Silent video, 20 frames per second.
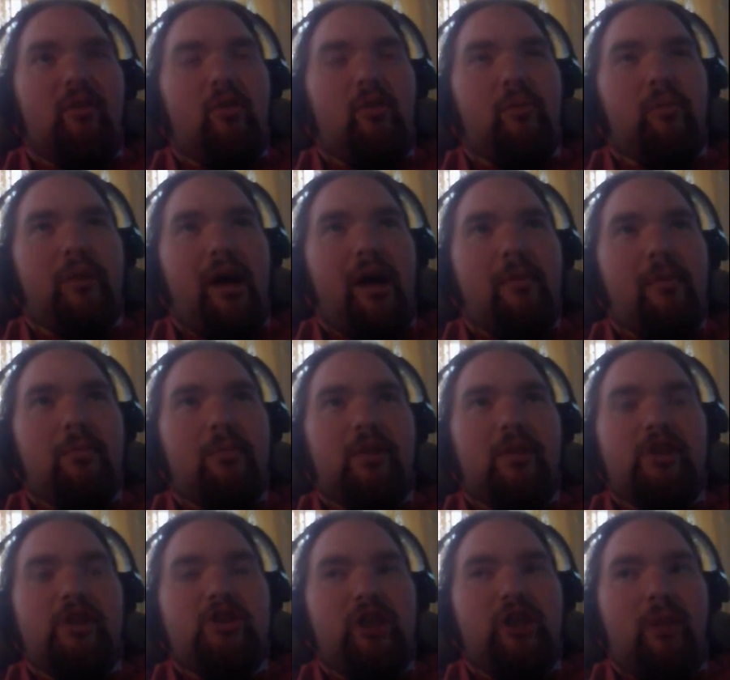we'll
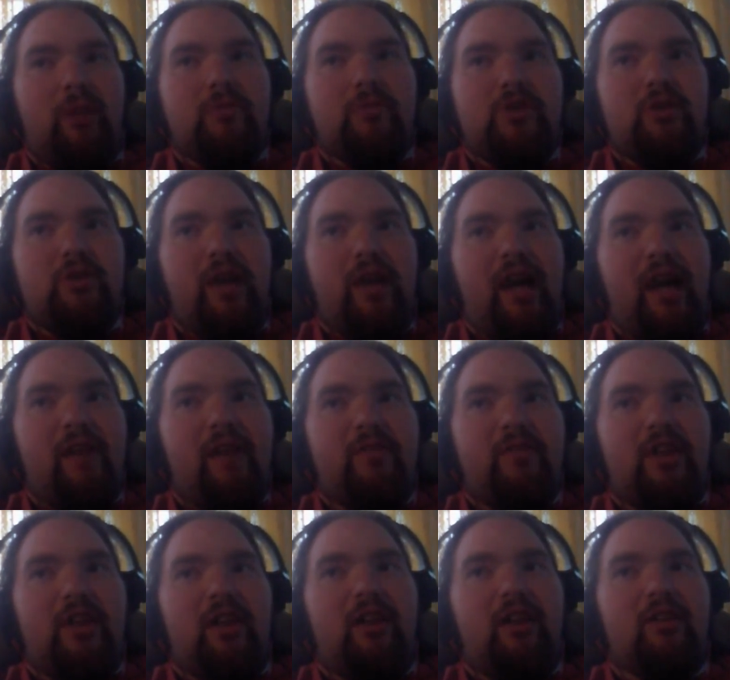probably jump to
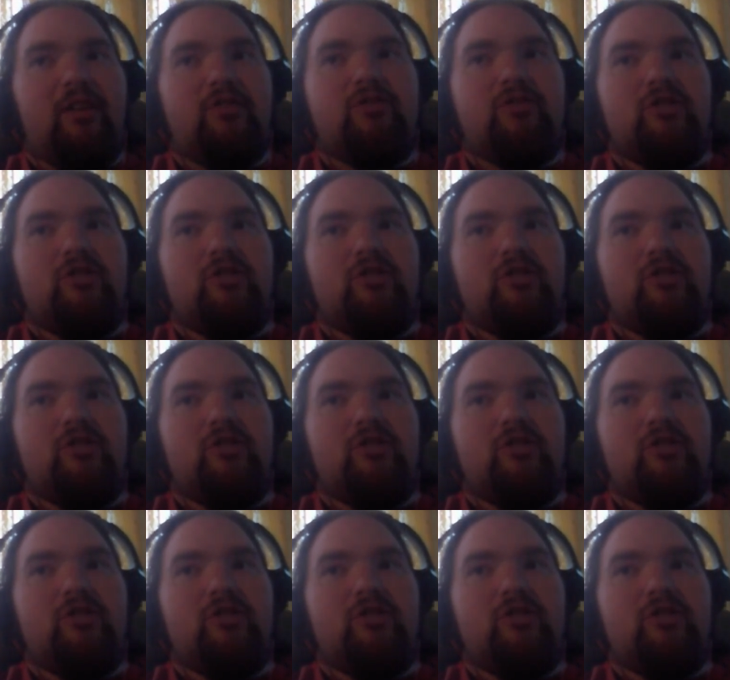having